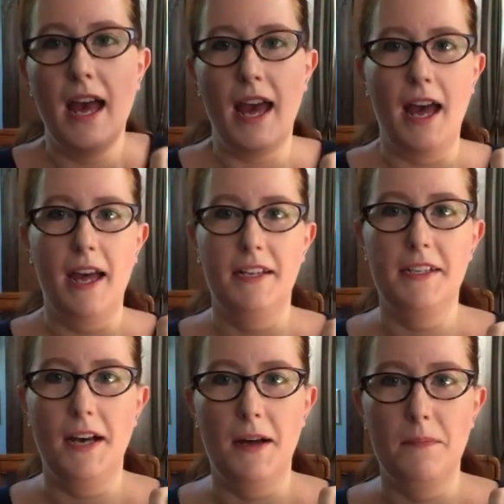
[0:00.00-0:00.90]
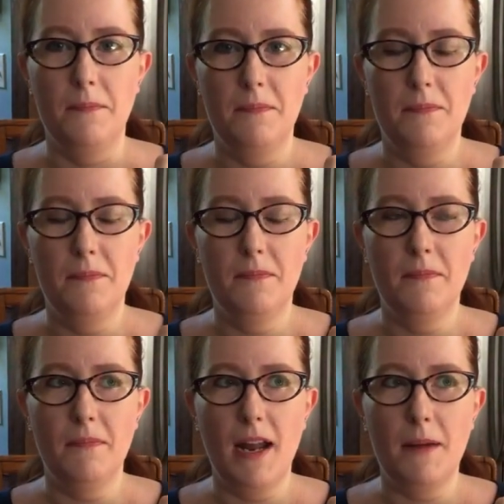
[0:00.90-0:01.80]
And
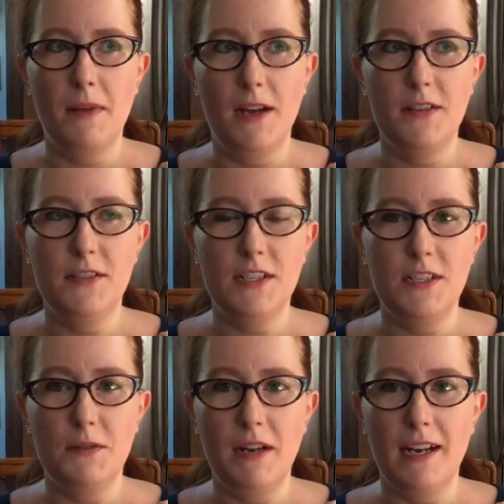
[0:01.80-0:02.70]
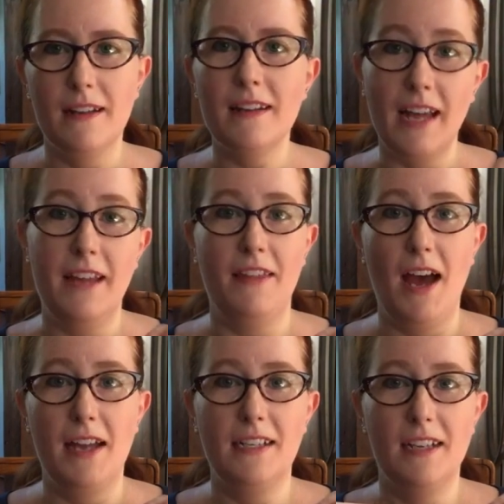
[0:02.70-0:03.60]
I'm not used to doing it like
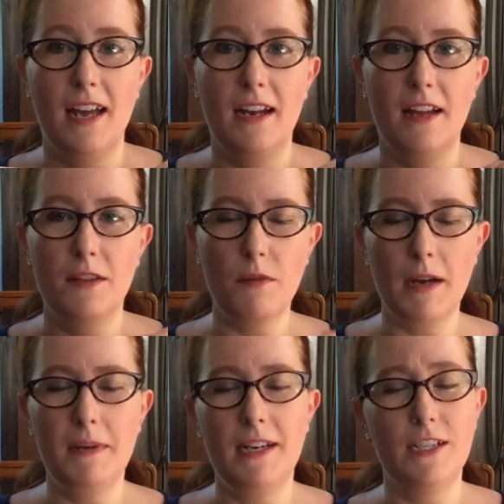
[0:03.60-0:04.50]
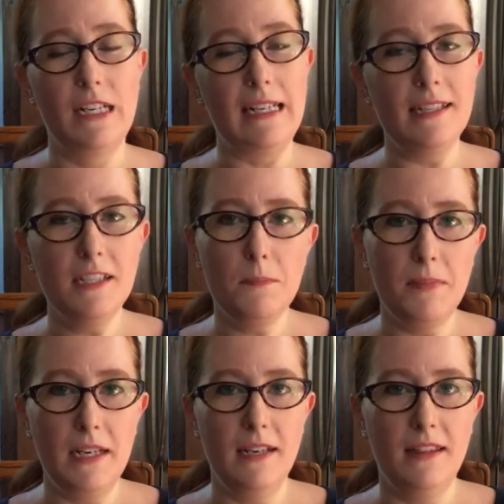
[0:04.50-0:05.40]
that. And the recommendation is to
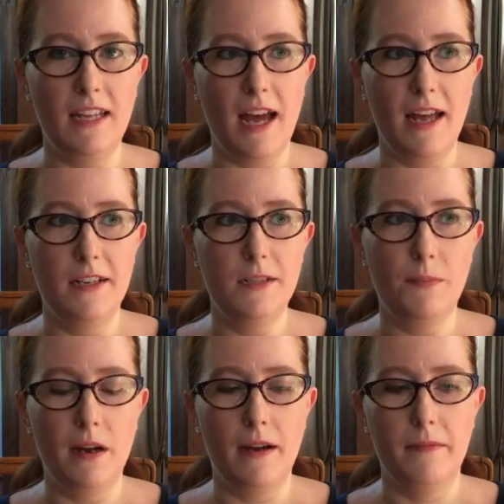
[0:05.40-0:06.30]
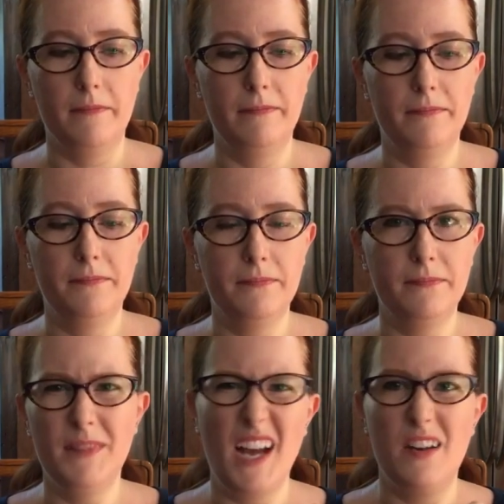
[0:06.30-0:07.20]
bead at the end, but
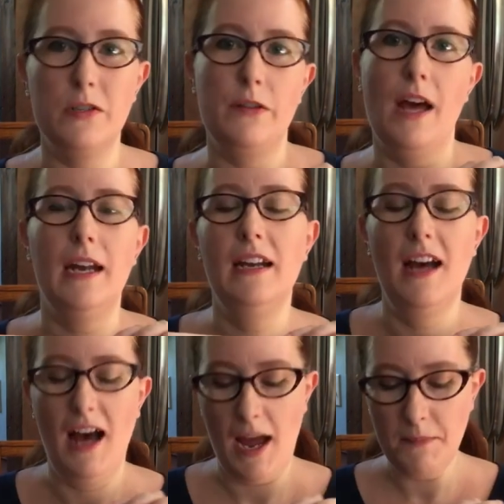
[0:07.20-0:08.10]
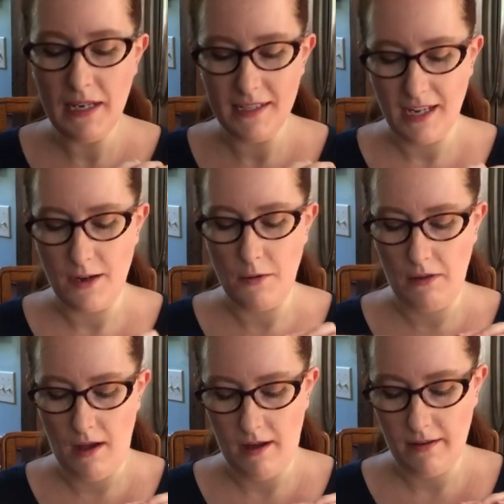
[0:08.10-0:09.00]
yeah, I don't do that. I bead as I go
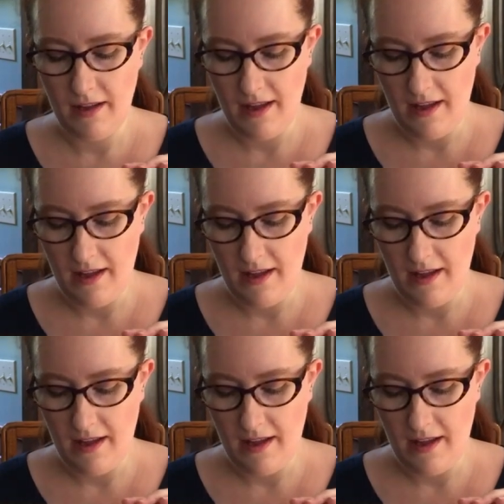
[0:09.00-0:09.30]
along.